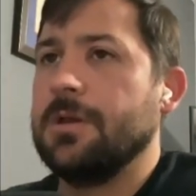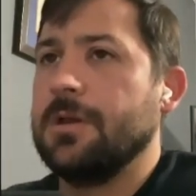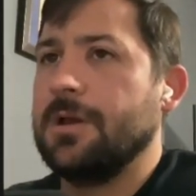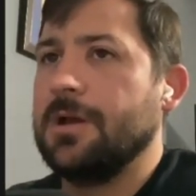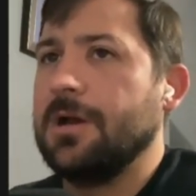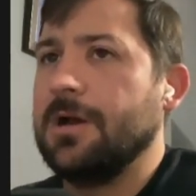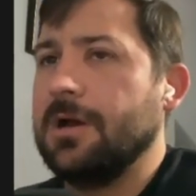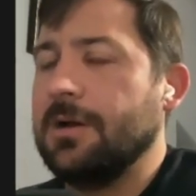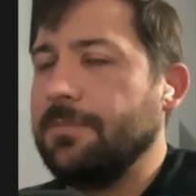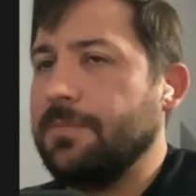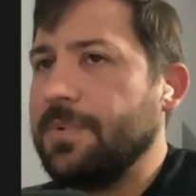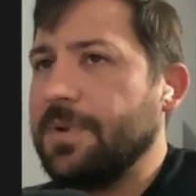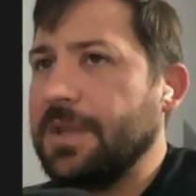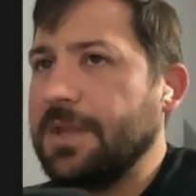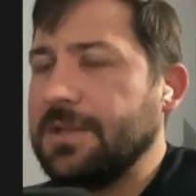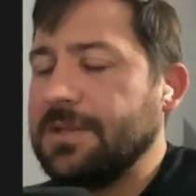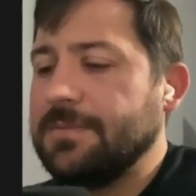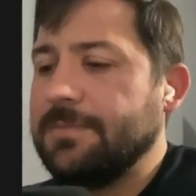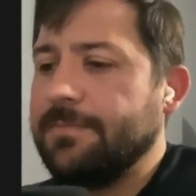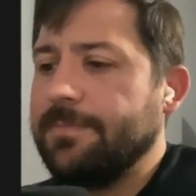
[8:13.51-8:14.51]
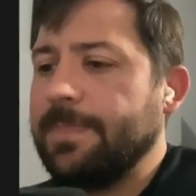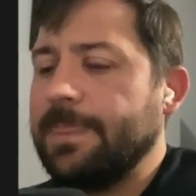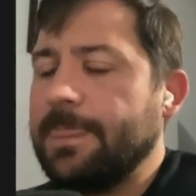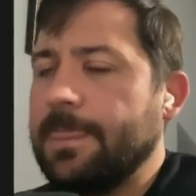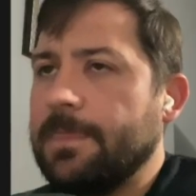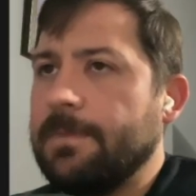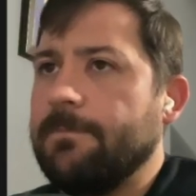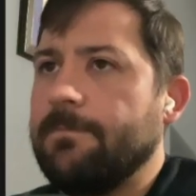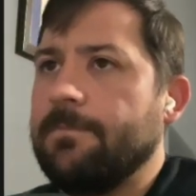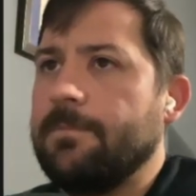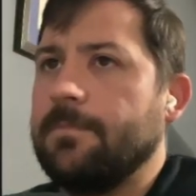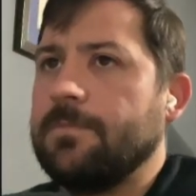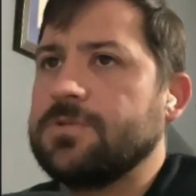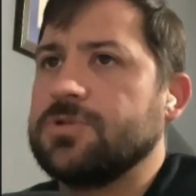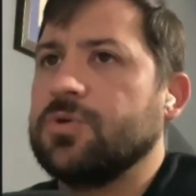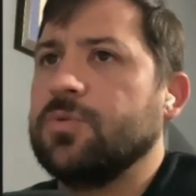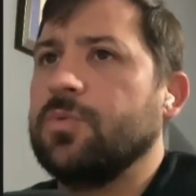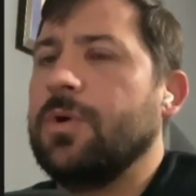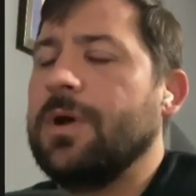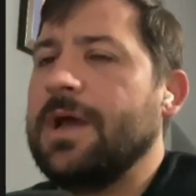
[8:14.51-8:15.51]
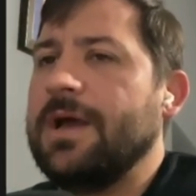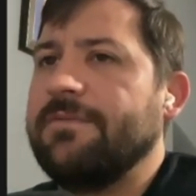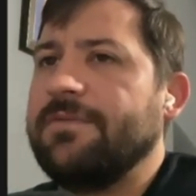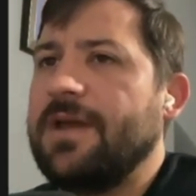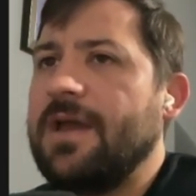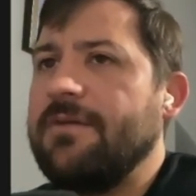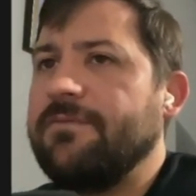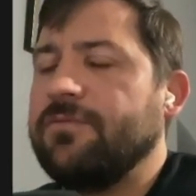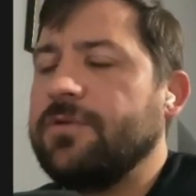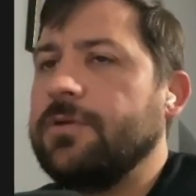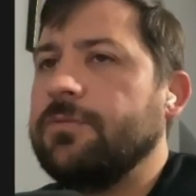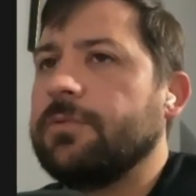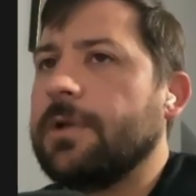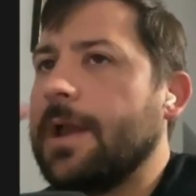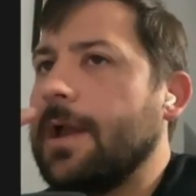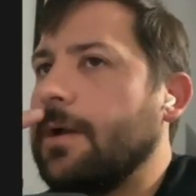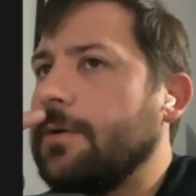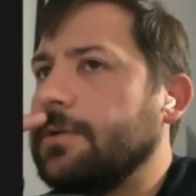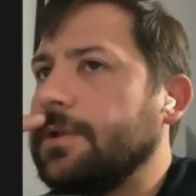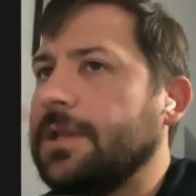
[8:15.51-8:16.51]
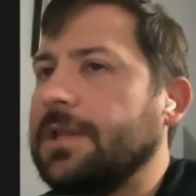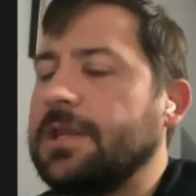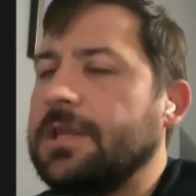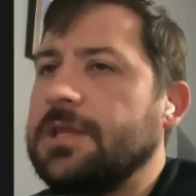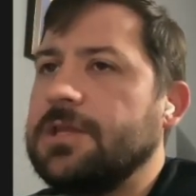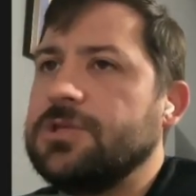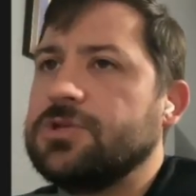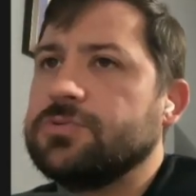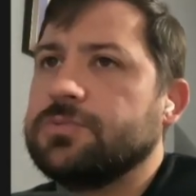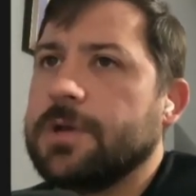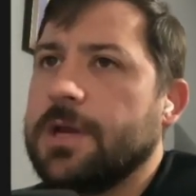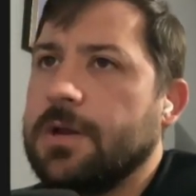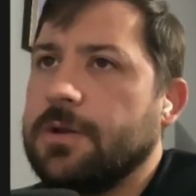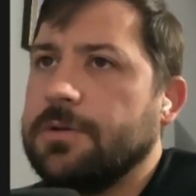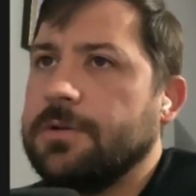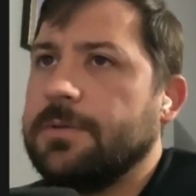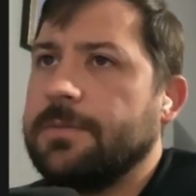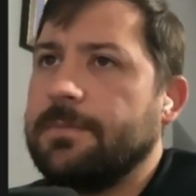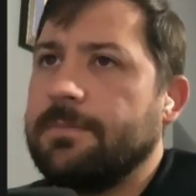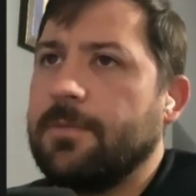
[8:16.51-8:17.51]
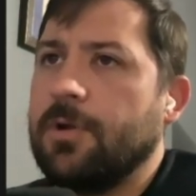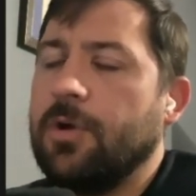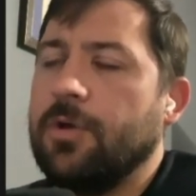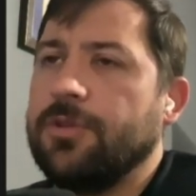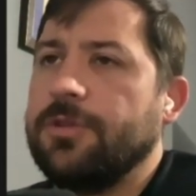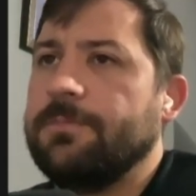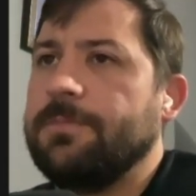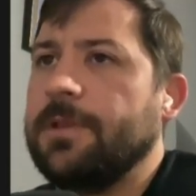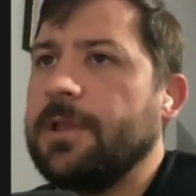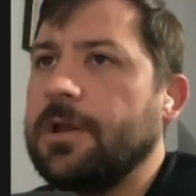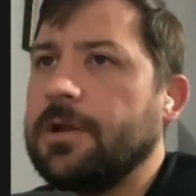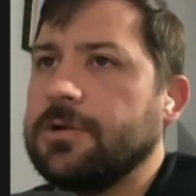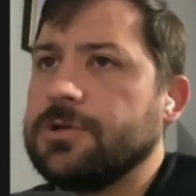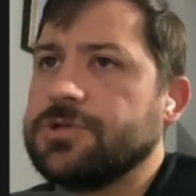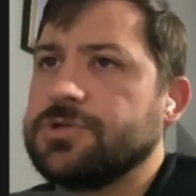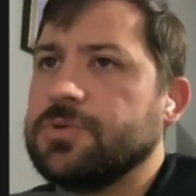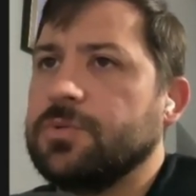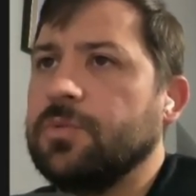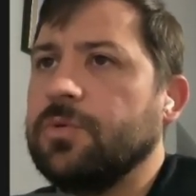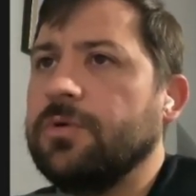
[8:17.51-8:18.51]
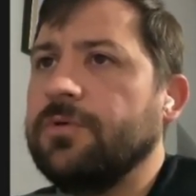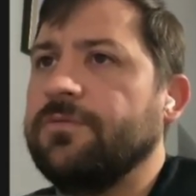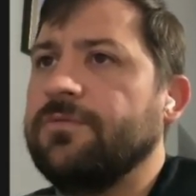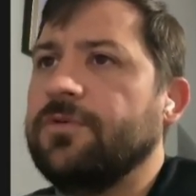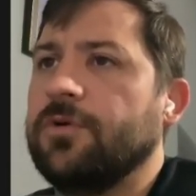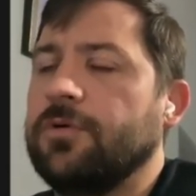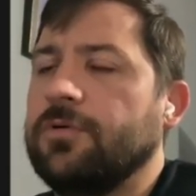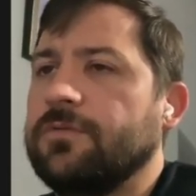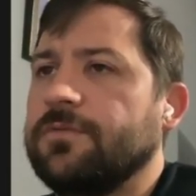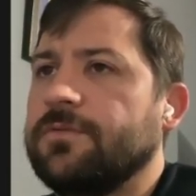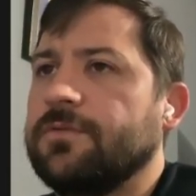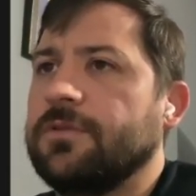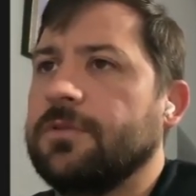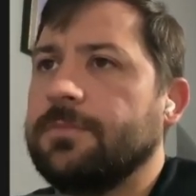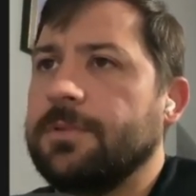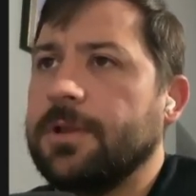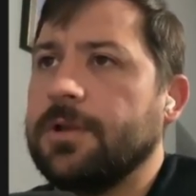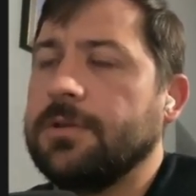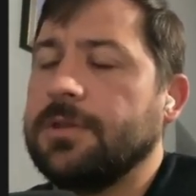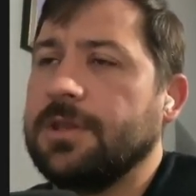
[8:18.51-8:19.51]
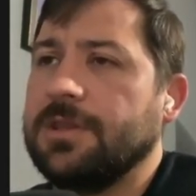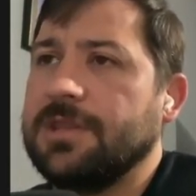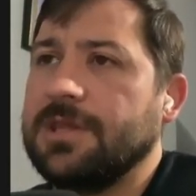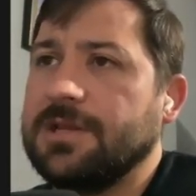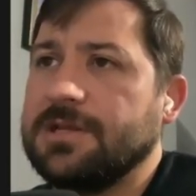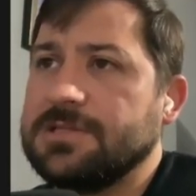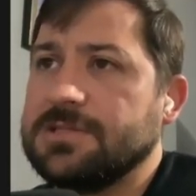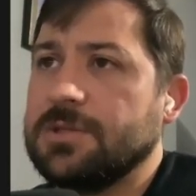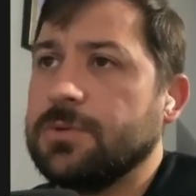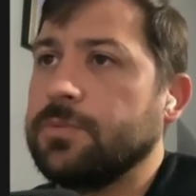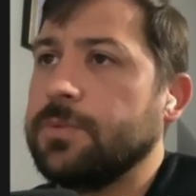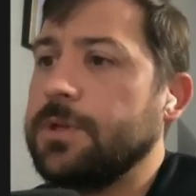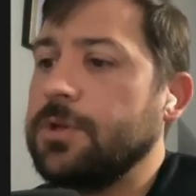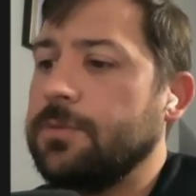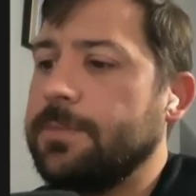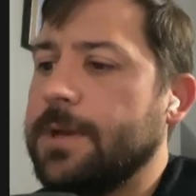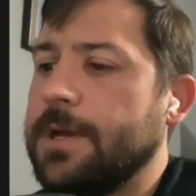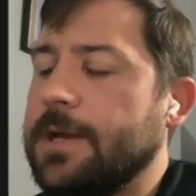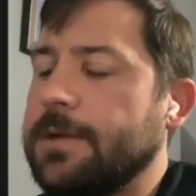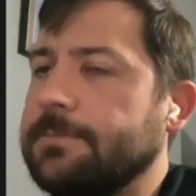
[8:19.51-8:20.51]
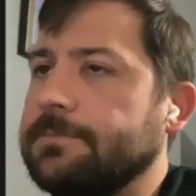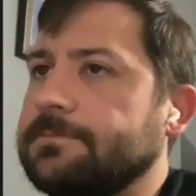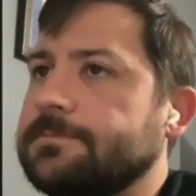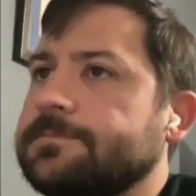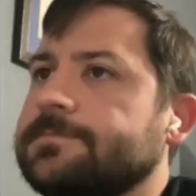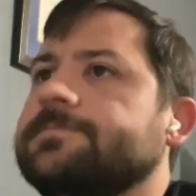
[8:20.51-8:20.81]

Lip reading: But so we'll have every round, and each round all the players will vote for the player they think is the real bot.